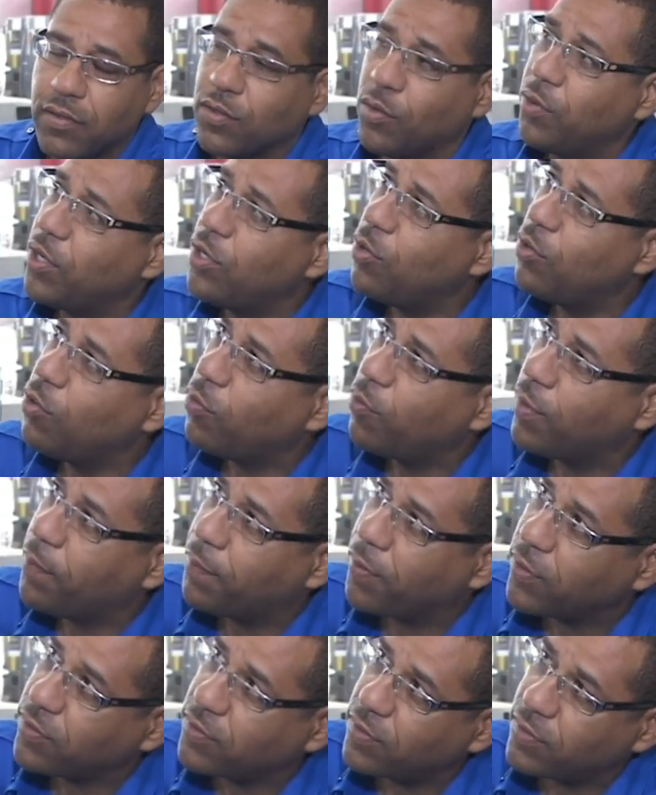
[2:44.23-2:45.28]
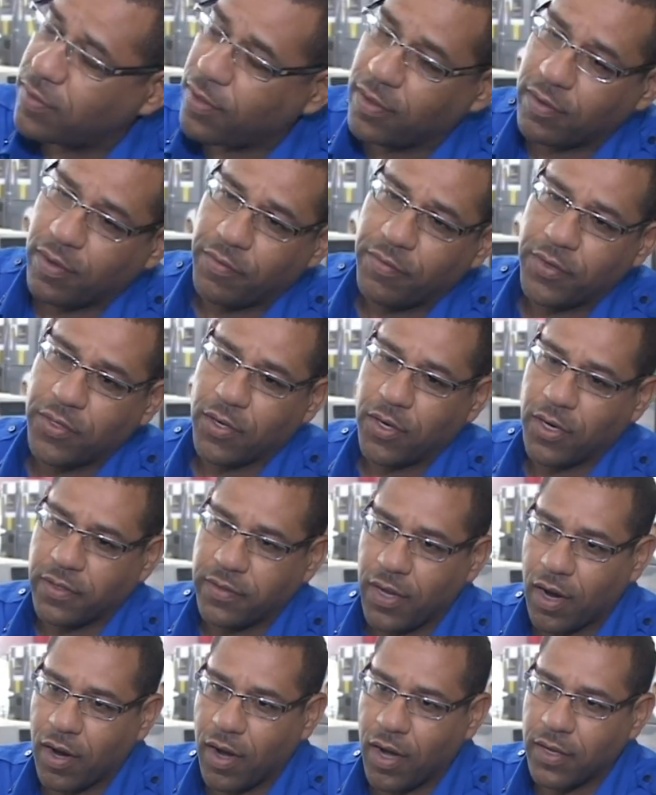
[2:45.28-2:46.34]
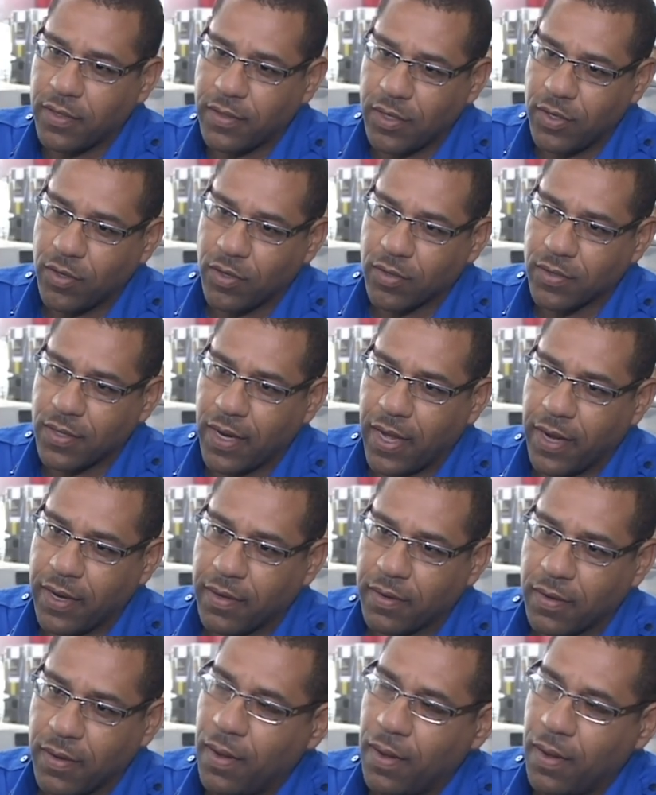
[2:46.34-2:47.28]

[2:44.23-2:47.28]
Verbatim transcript: So when you look with persistent vision, you see a continuous light.